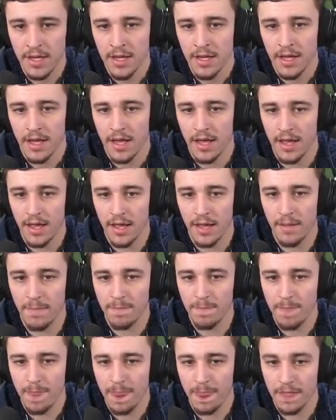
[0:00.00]

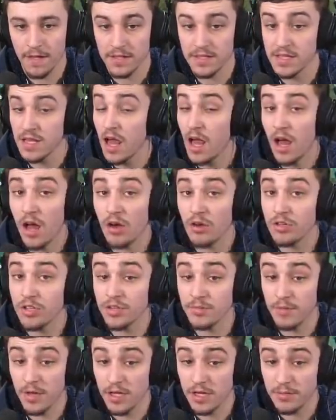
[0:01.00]
This is our
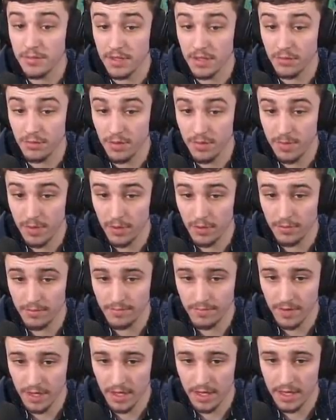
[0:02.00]
ocean monument that we built.
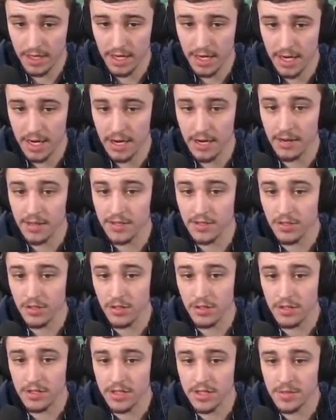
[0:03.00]
And in here is
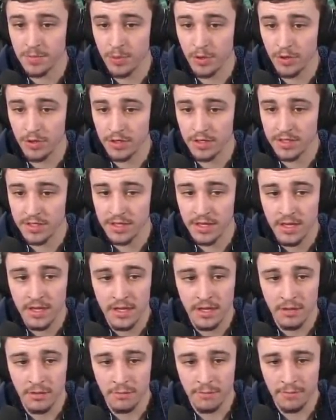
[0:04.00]
all of the supporters
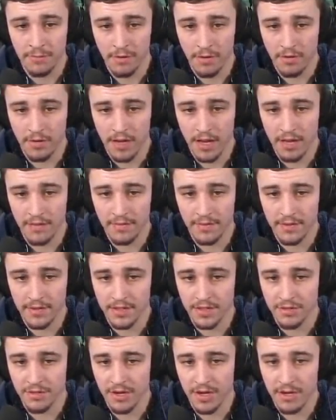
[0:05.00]
who have thrown love in the
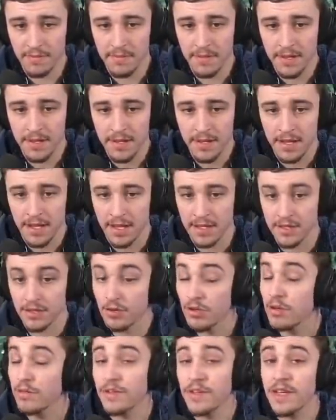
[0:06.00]
stream. And to
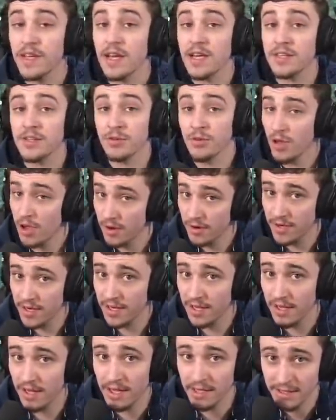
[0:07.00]
all of you guys who are in
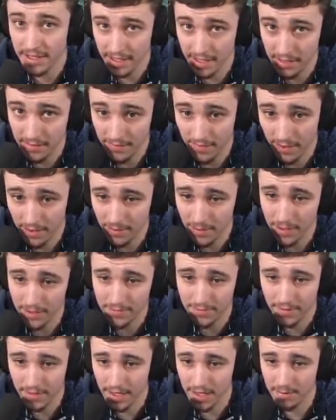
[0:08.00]
here, I thank you very
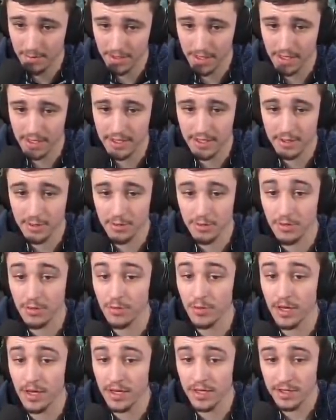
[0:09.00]
much for allowing me to continue
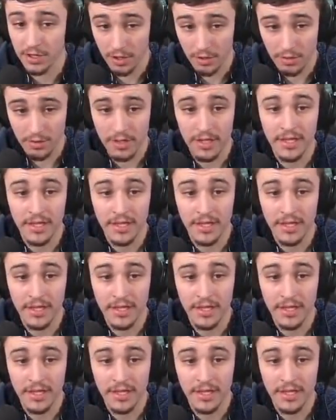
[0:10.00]
doing what I do.